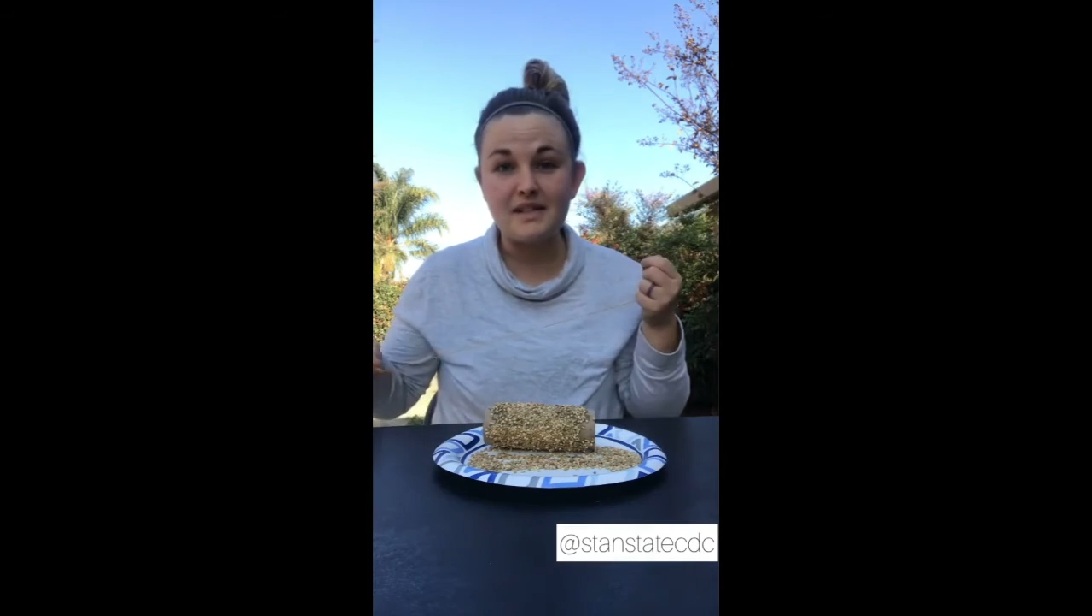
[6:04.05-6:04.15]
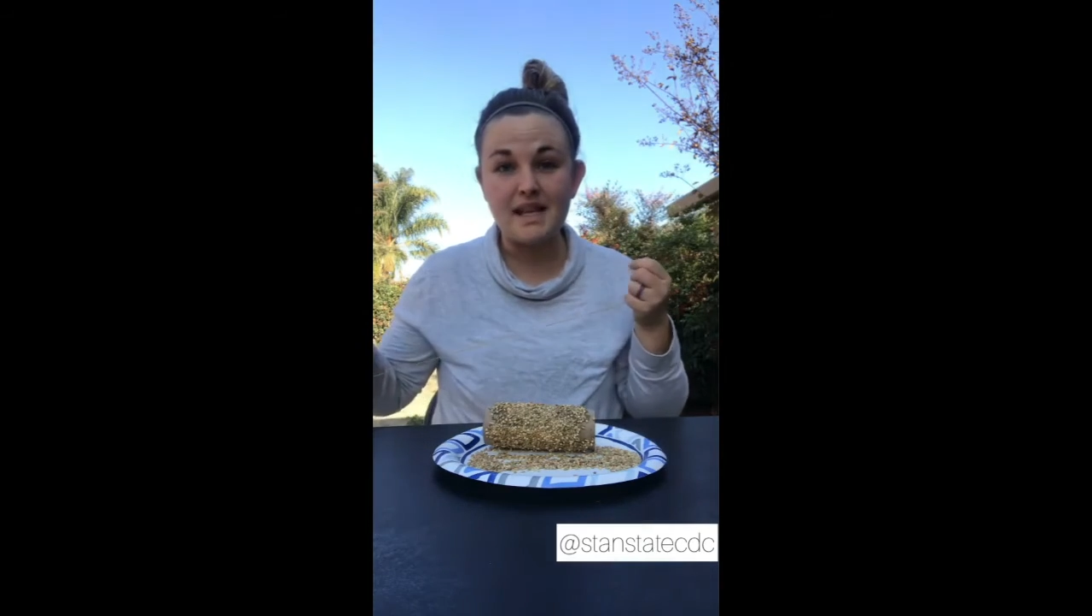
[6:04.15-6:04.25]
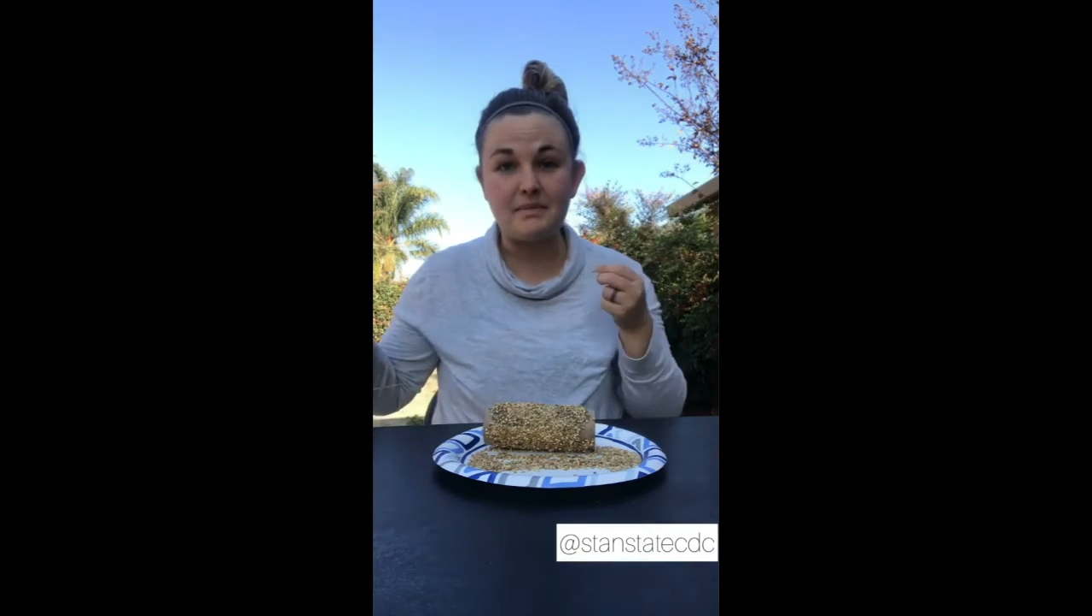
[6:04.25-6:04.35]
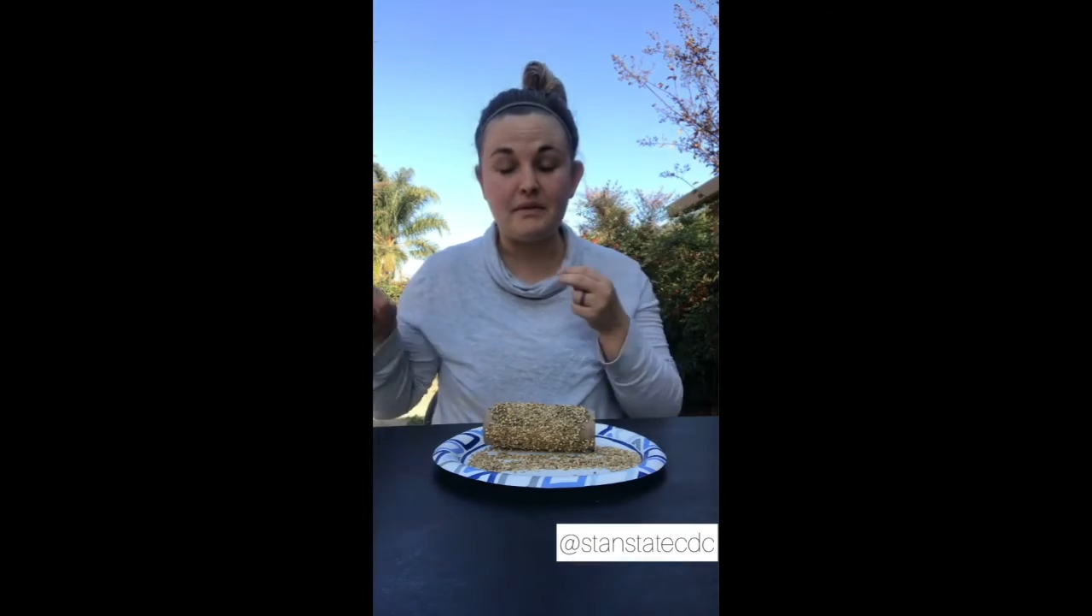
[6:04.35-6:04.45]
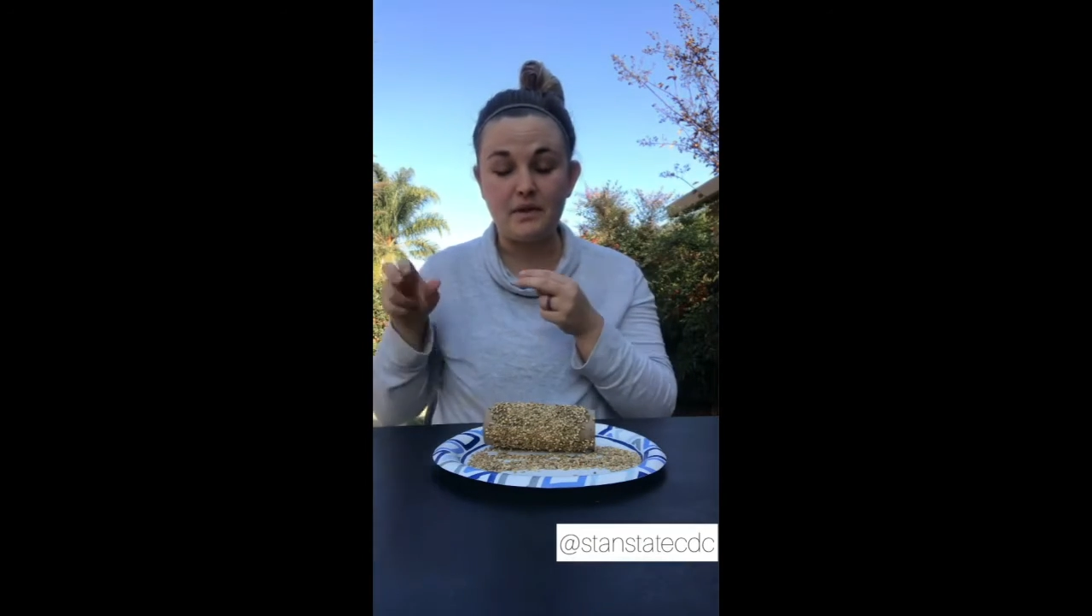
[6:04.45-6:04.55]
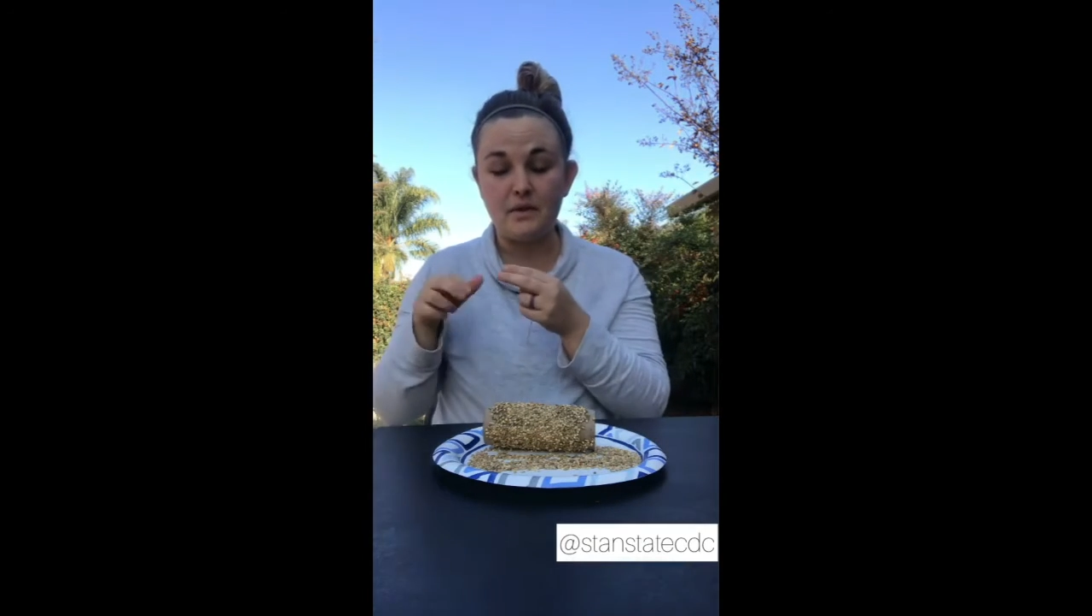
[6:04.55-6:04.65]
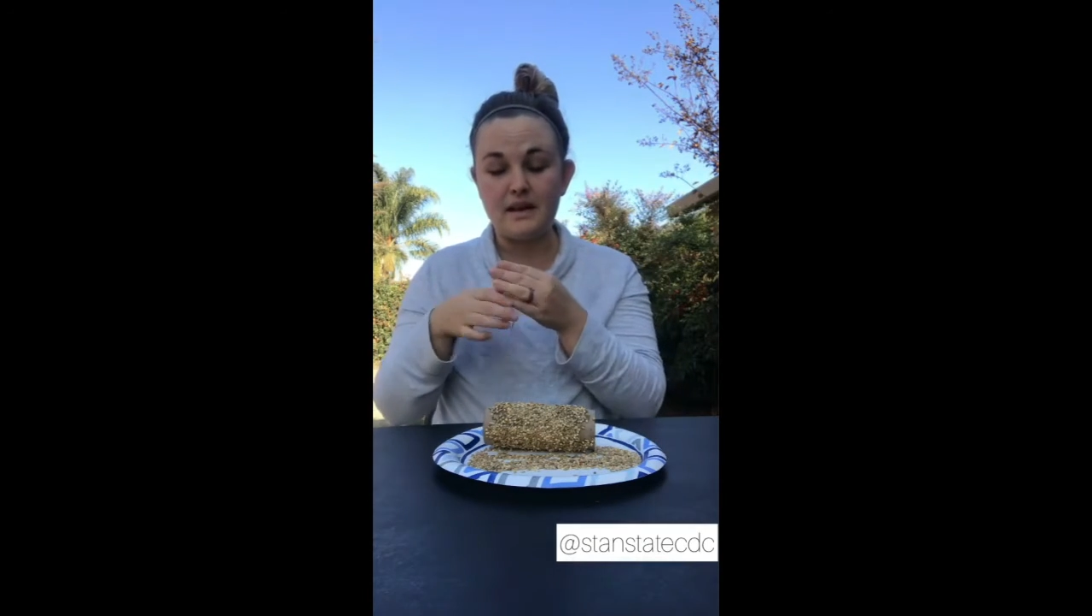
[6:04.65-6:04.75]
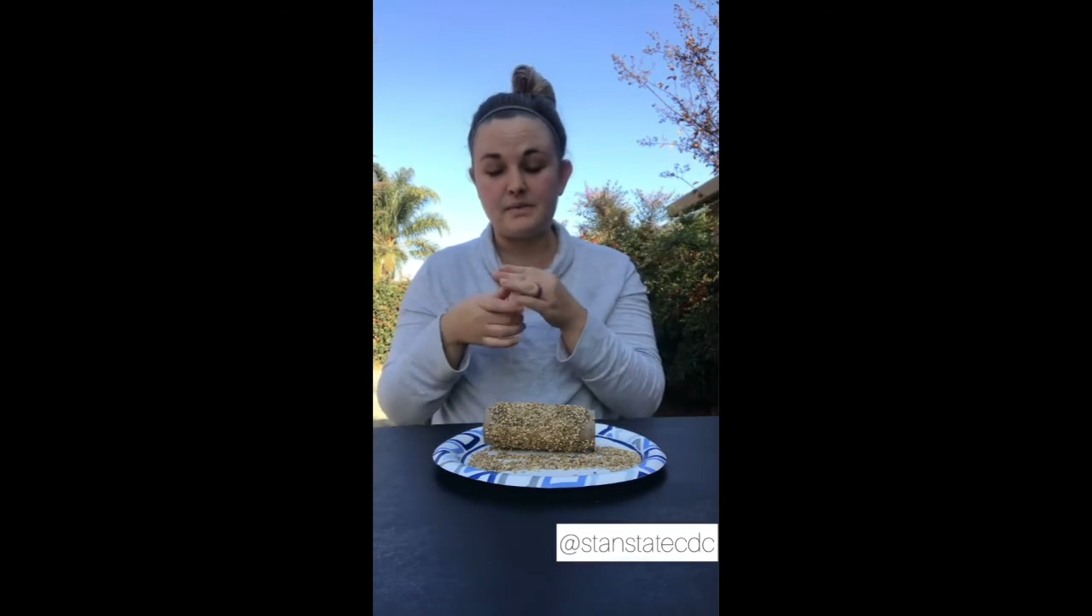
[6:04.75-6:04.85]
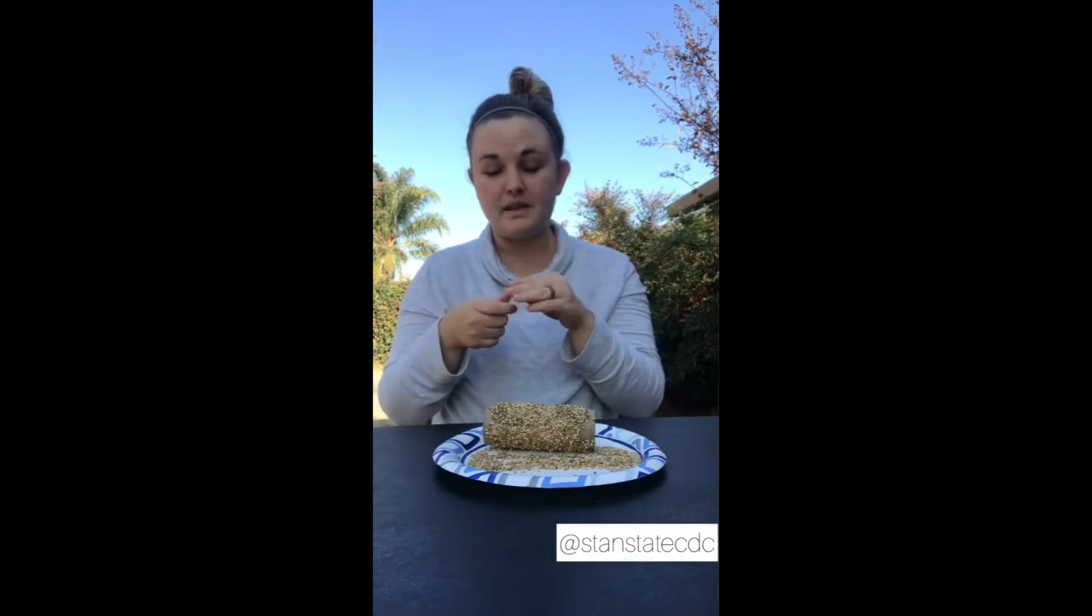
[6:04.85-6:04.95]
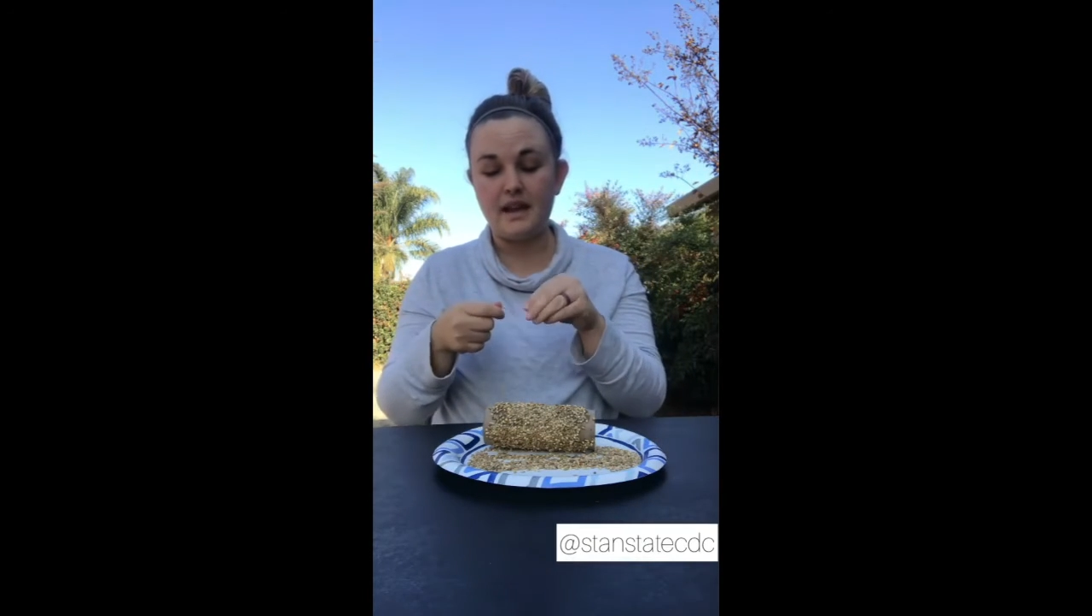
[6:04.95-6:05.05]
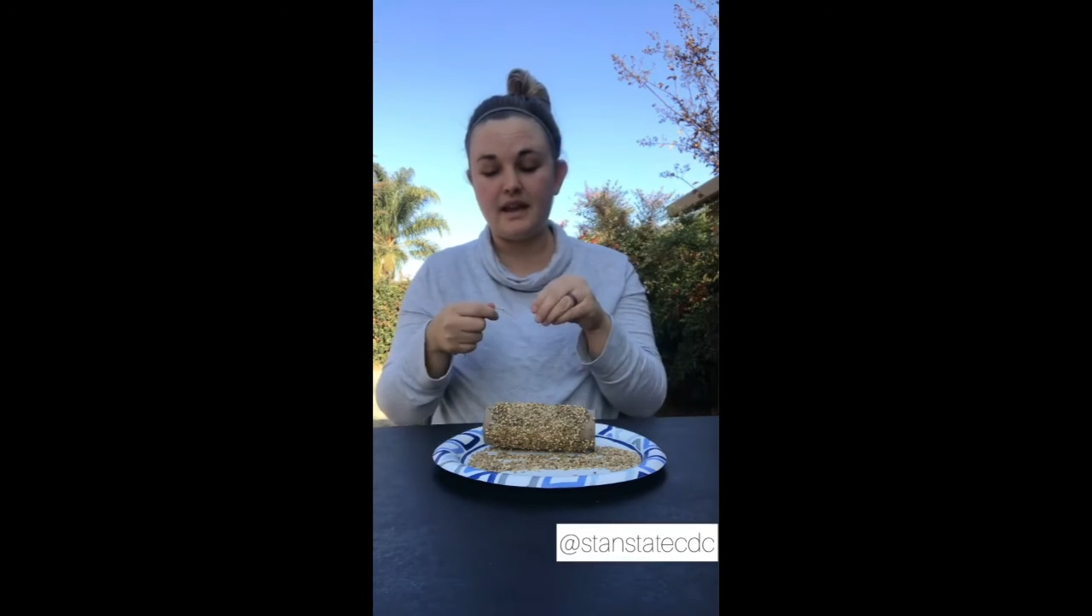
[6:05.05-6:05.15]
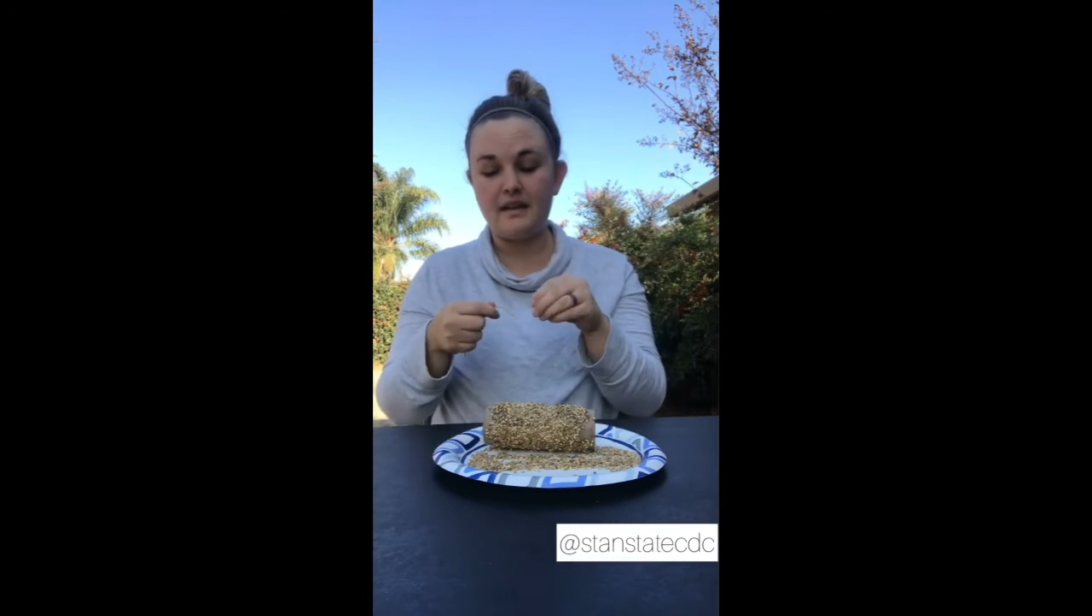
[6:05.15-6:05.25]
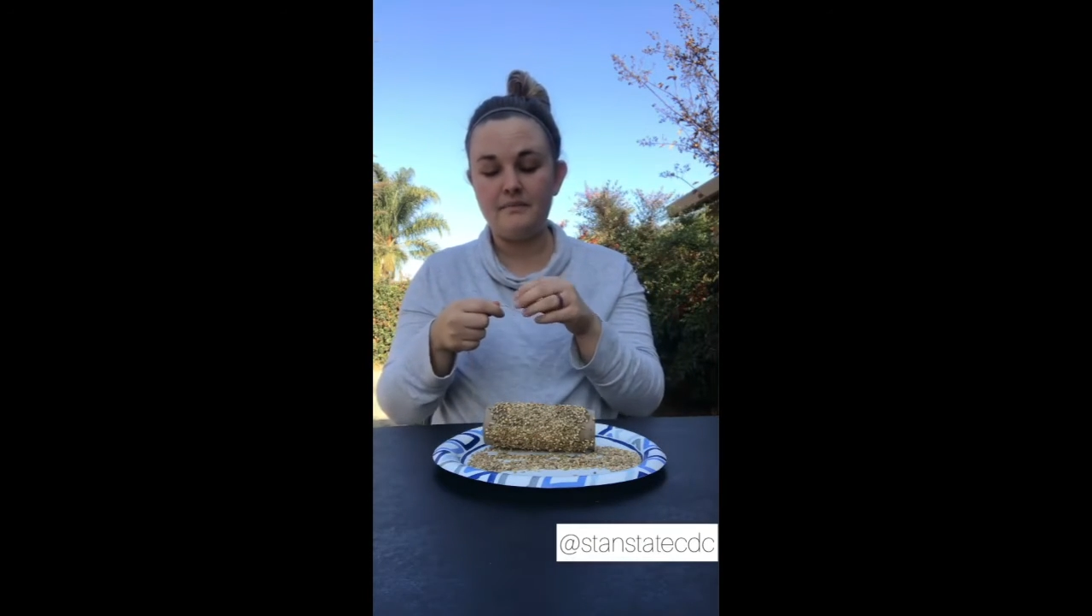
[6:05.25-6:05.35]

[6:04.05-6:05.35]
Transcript: same if you guys would like.